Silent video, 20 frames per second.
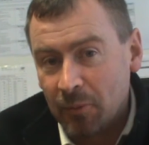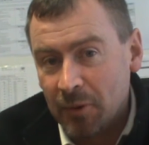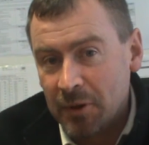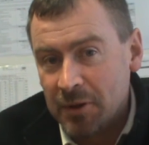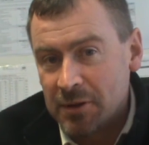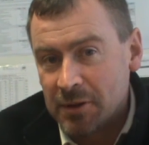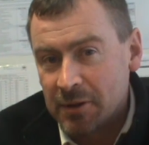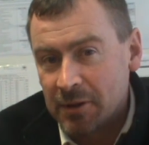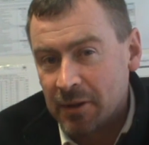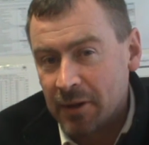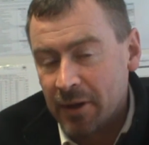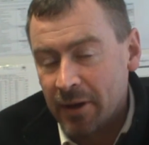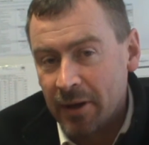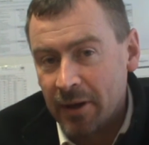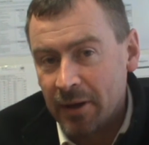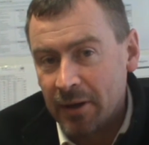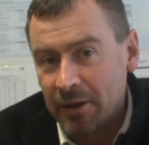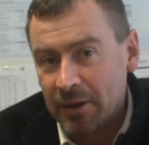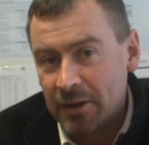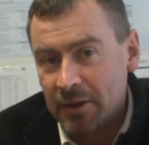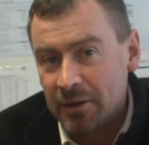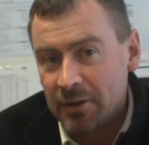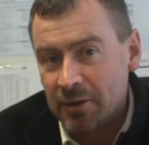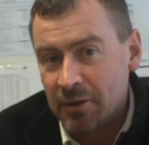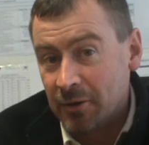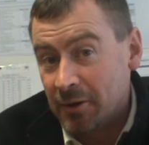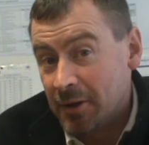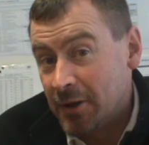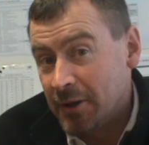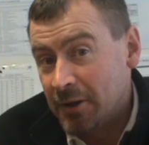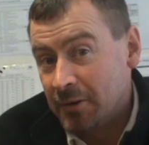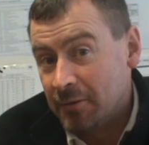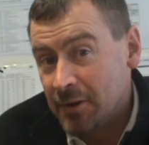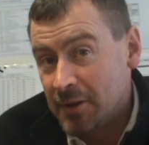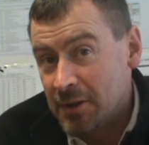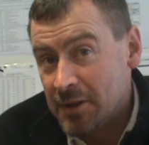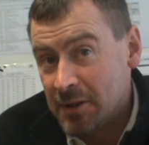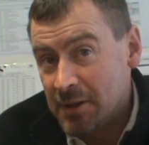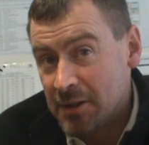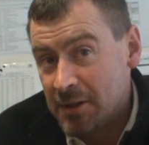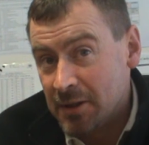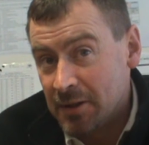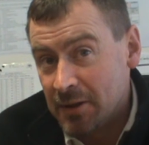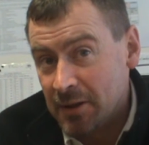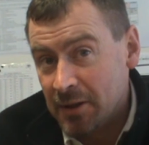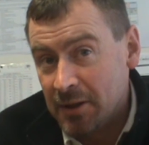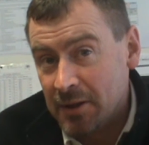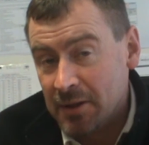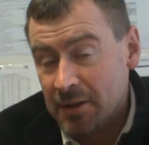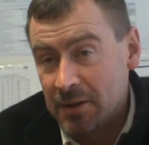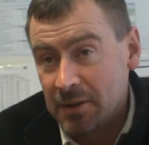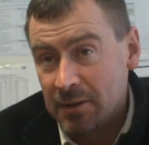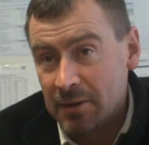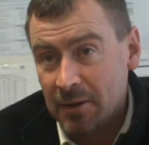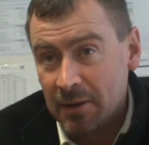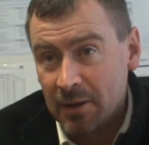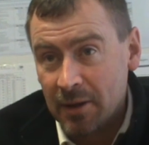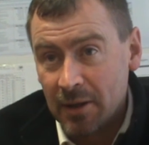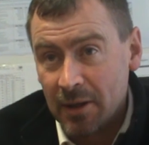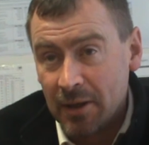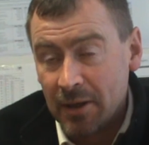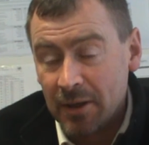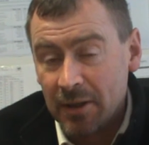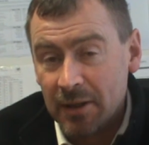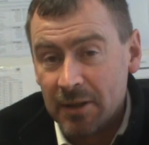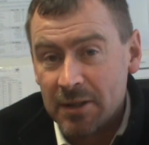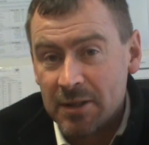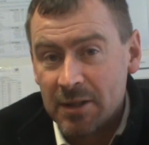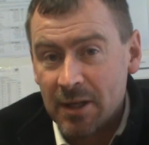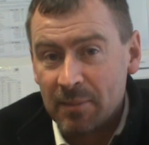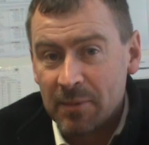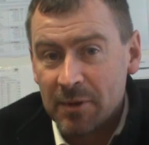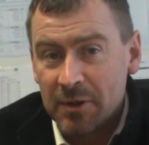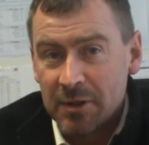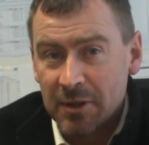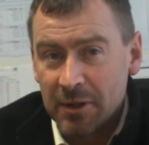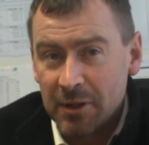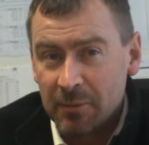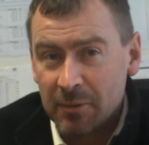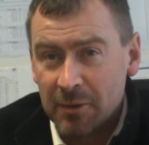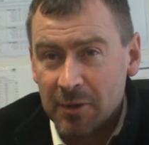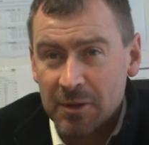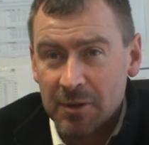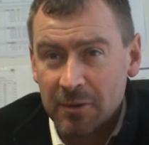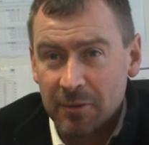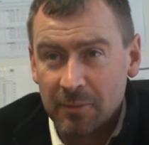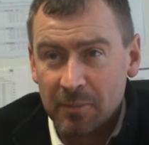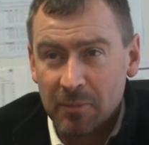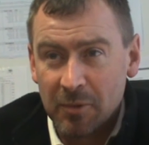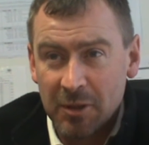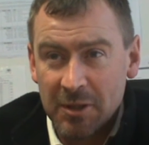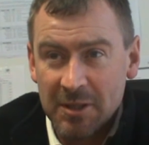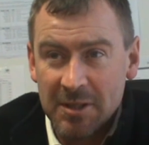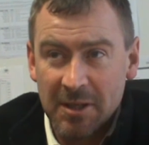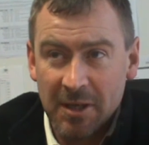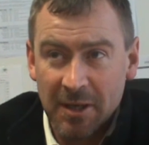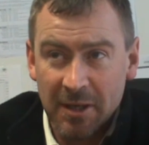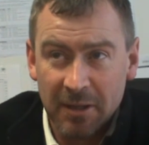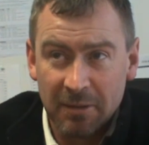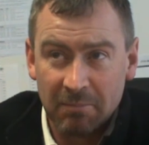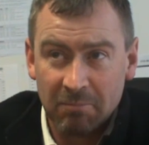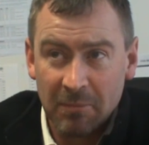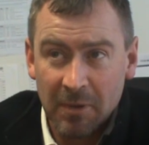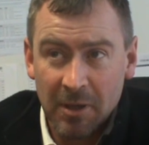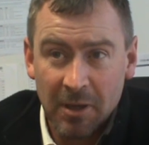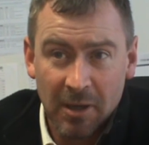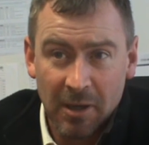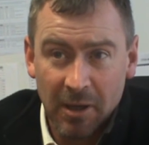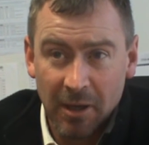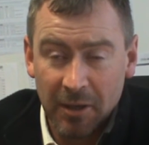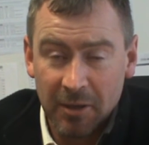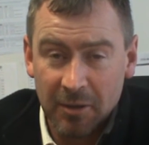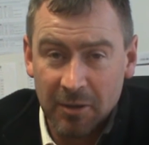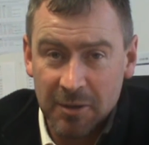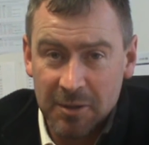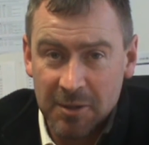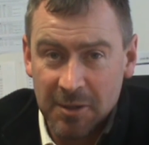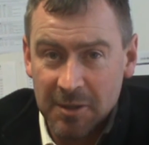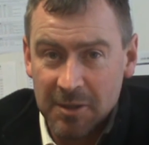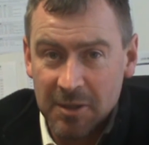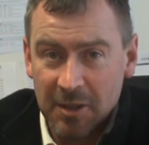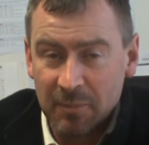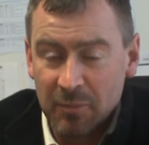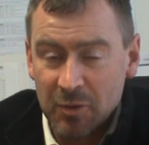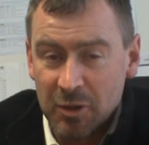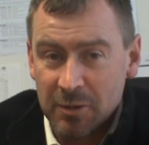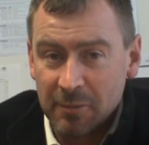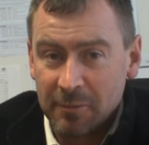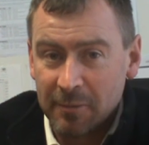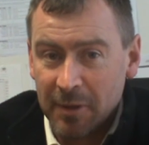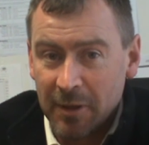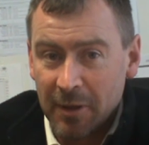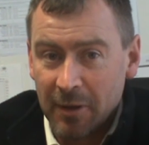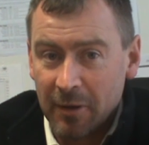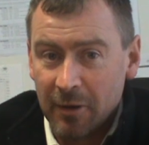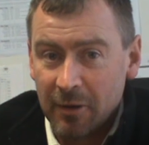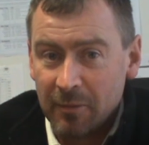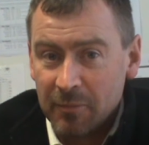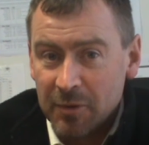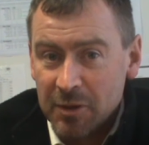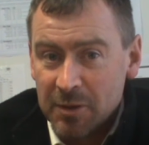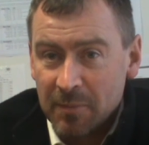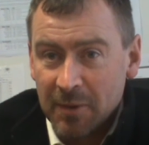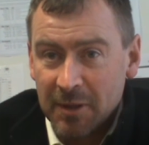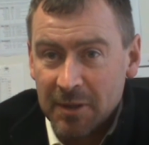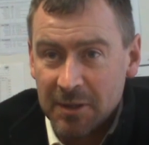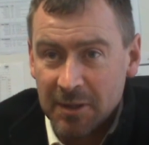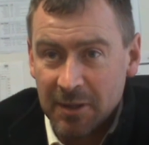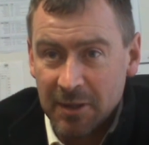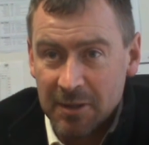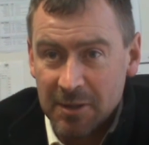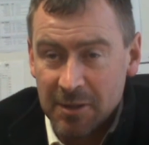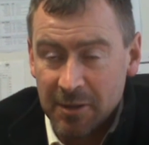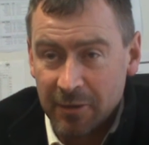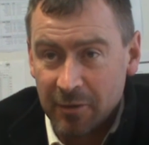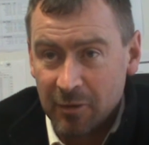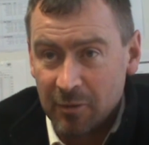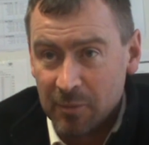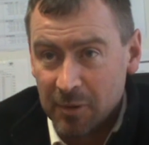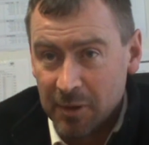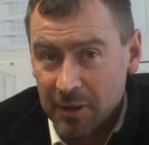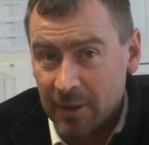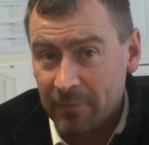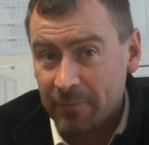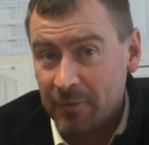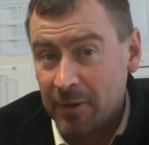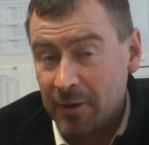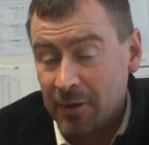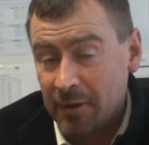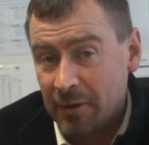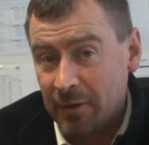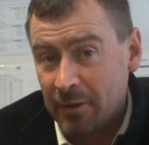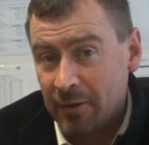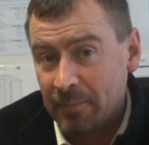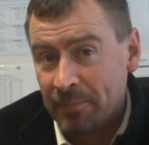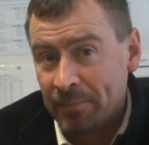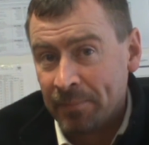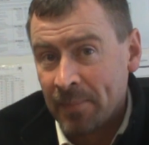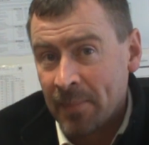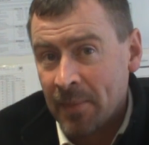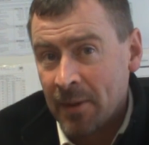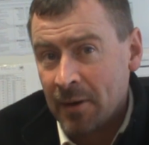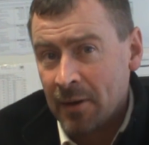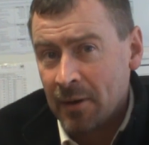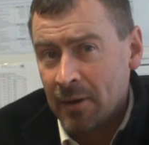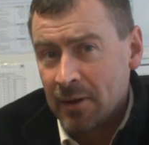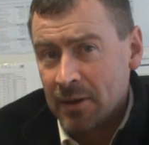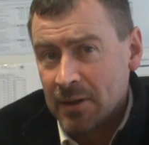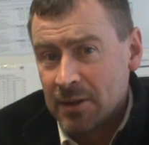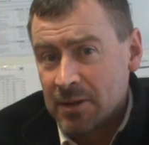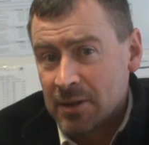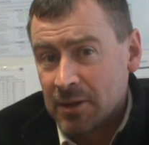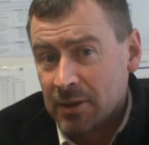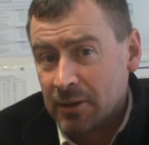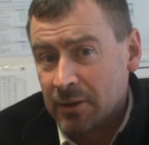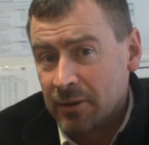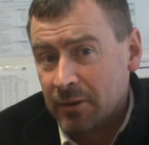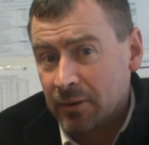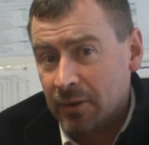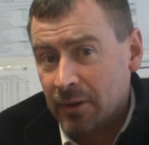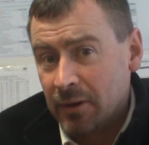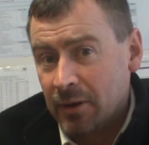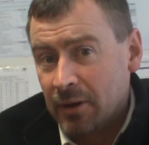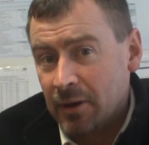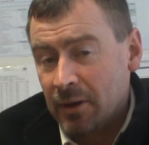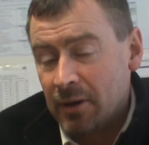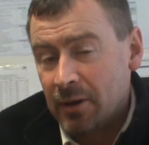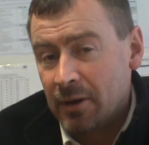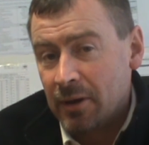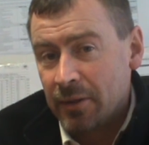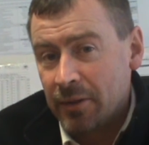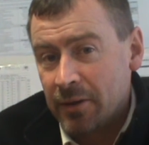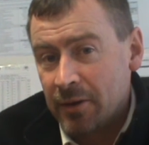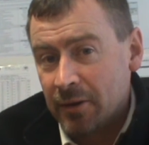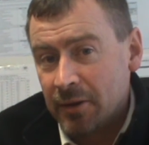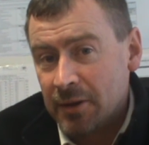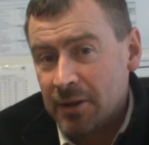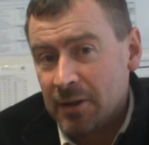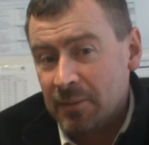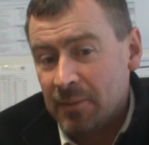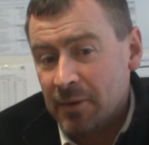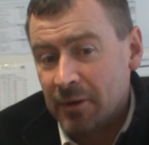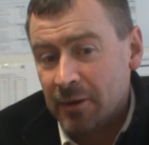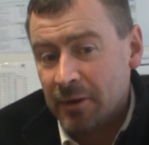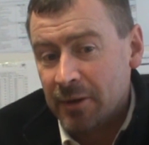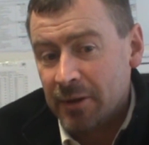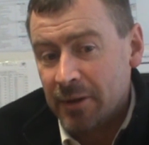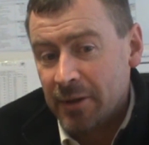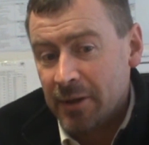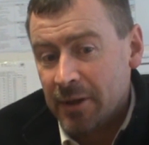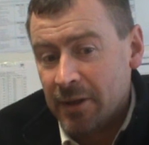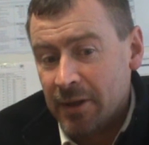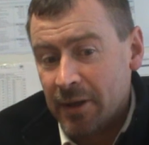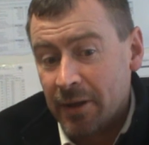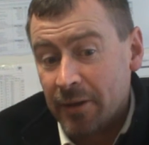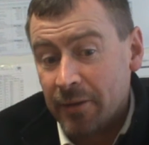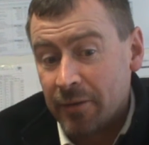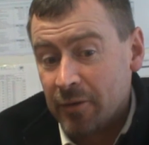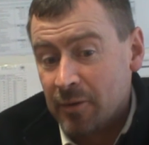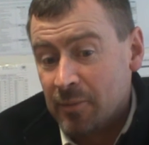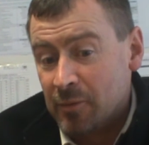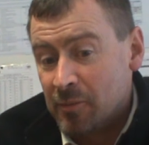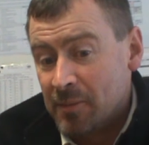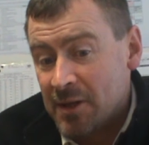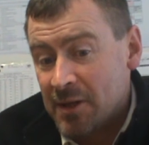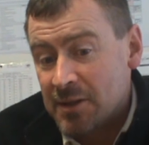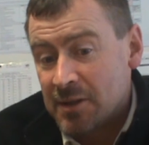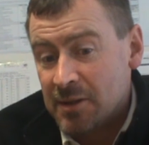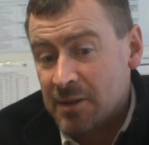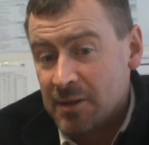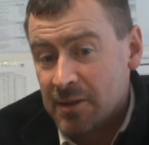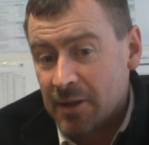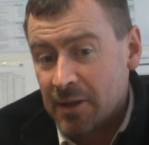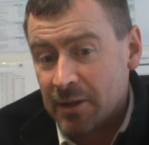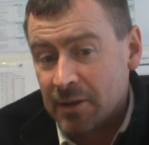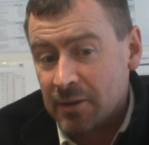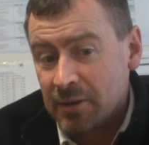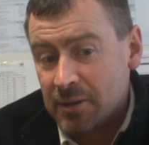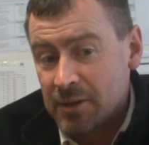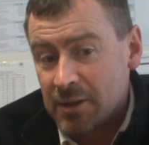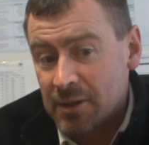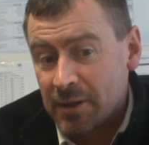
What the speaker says: winter and 19 degrees in summer. So you want to sort of maintain a constant temperature in the home, which maintains your thermal comfort in the home. So the idea behind the thermal mass is that